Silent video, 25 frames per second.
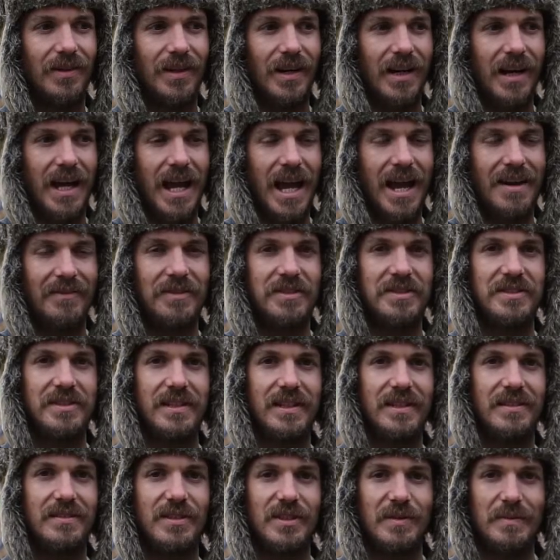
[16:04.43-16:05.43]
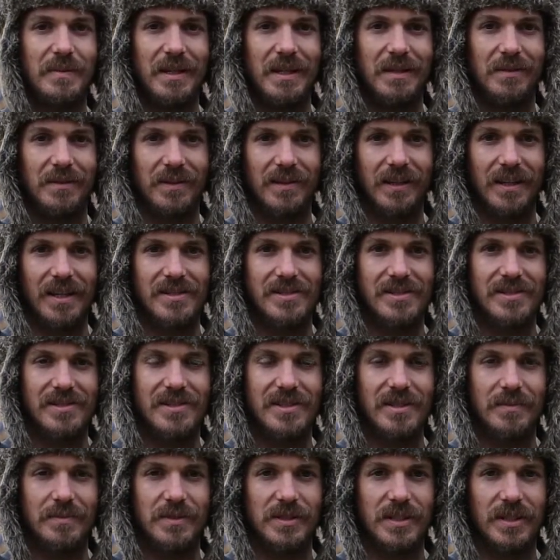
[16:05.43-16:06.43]
I haven't seen too many
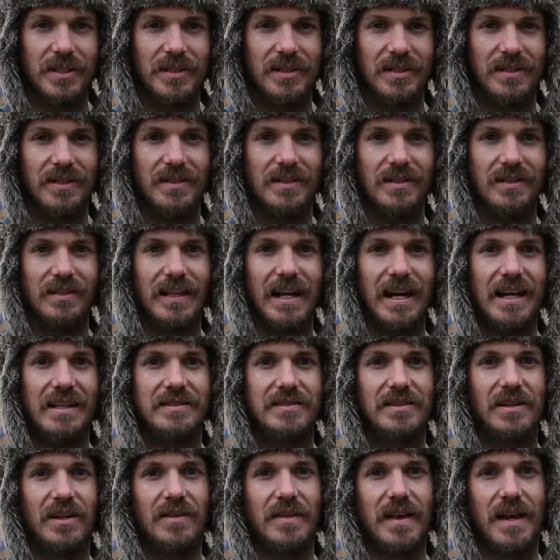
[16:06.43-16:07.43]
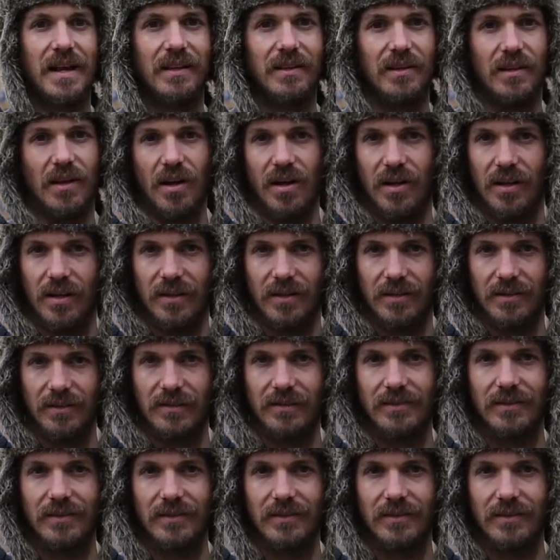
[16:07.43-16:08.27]
relationships here last all that long.